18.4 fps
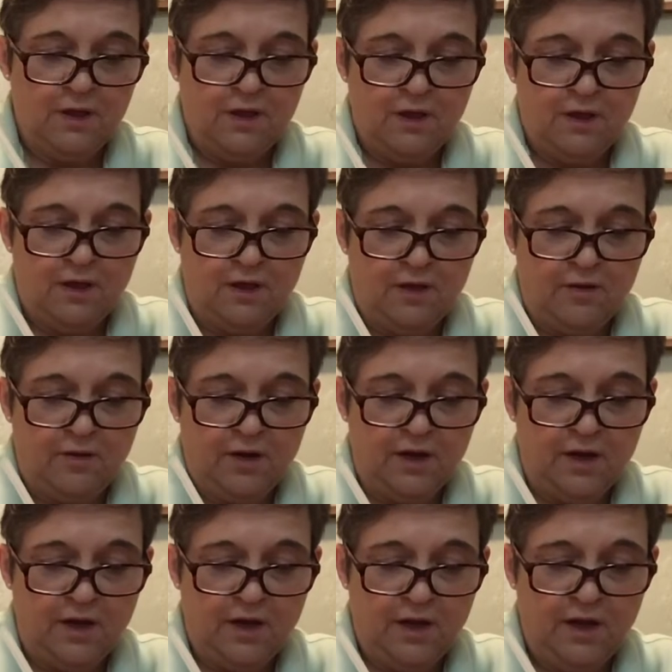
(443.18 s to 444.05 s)
All
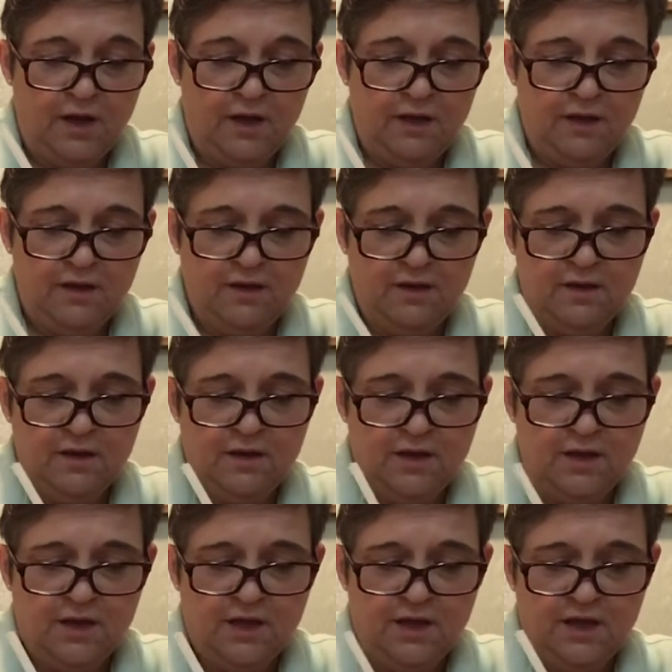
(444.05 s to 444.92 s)
right,
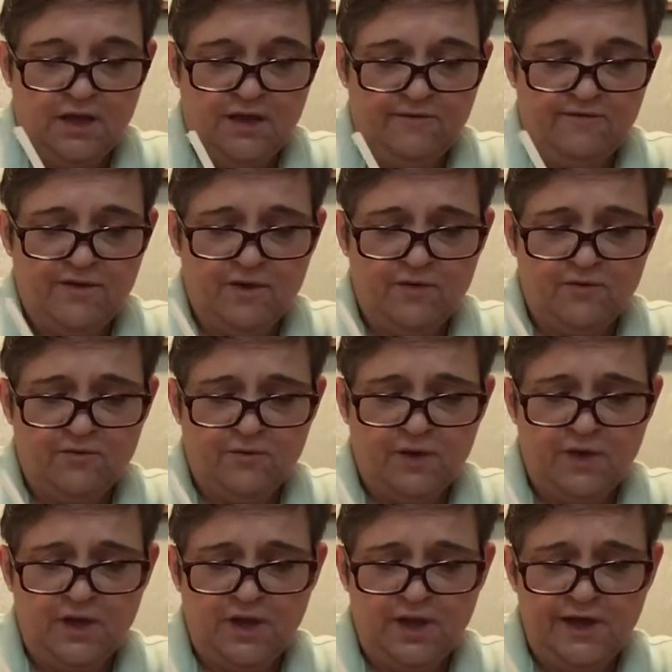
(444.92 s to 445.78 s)
and give it a
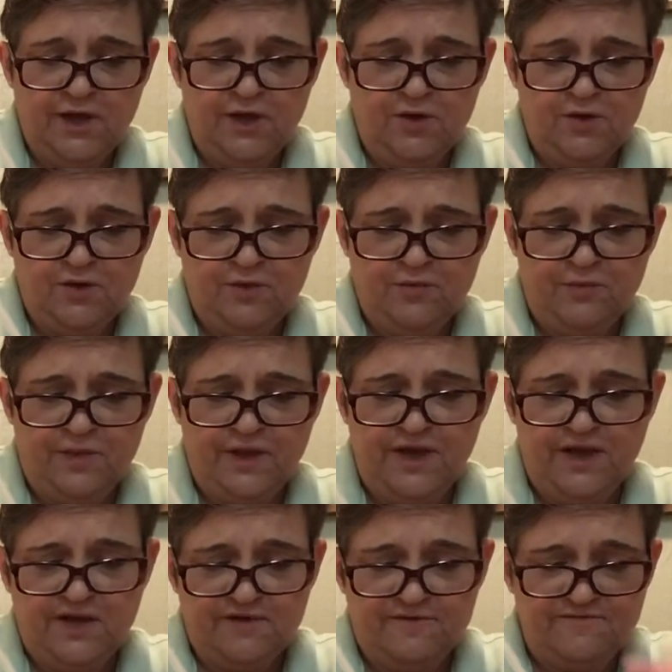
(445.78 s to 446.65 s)
really good
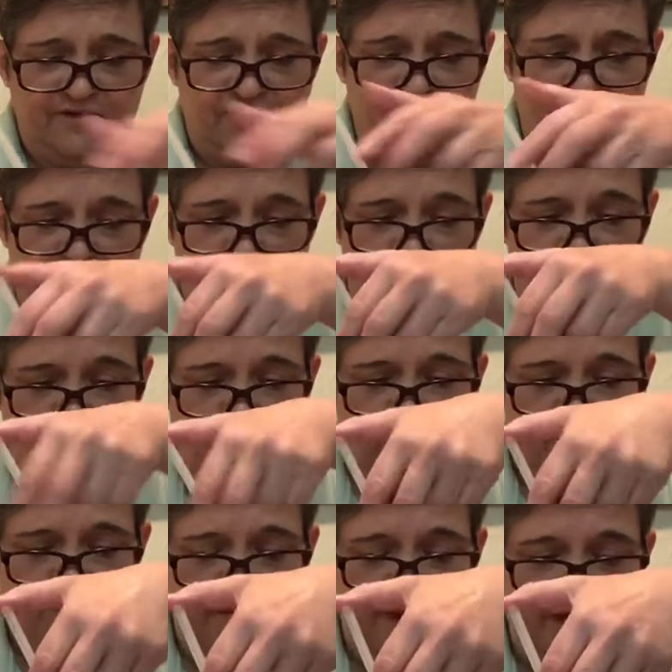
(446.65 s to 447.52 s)
bead of glue.
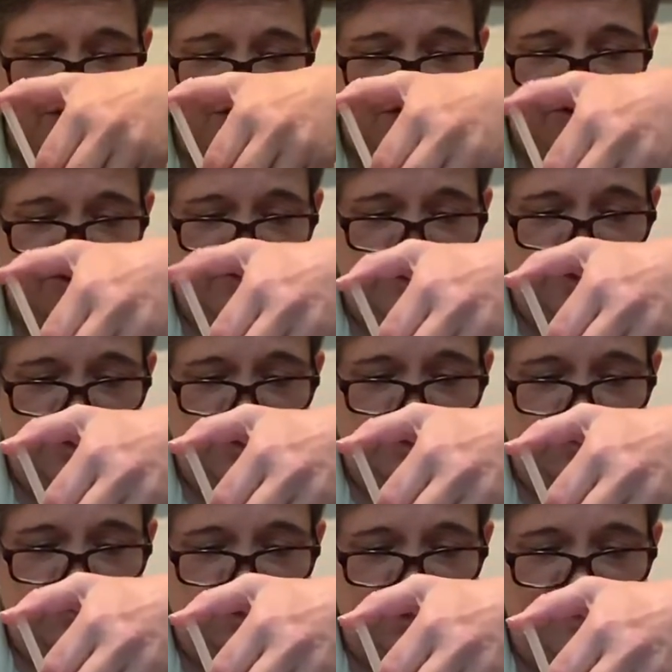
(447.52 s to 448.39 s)
Make sure that you
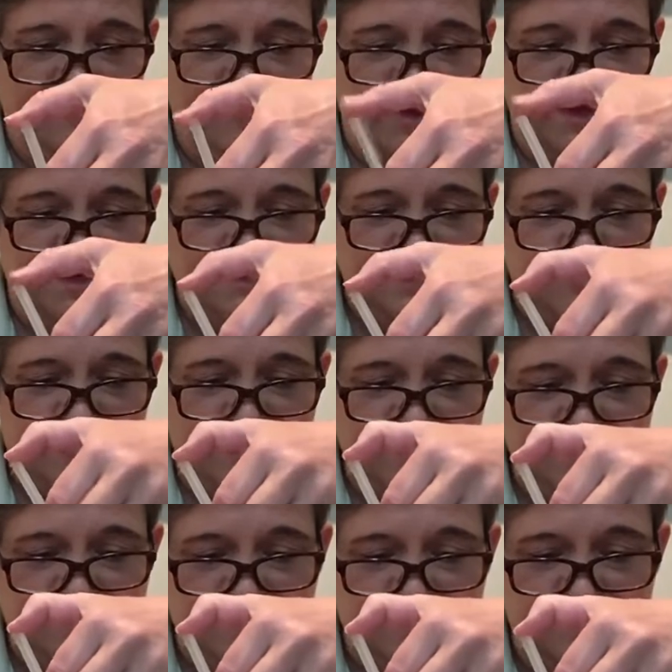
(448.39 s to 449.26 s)
don't leave any
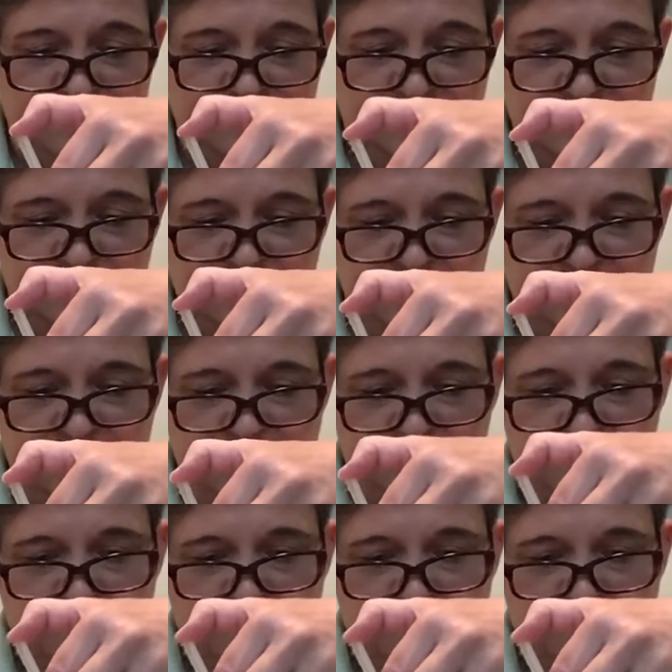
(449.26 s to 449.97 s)
spaces,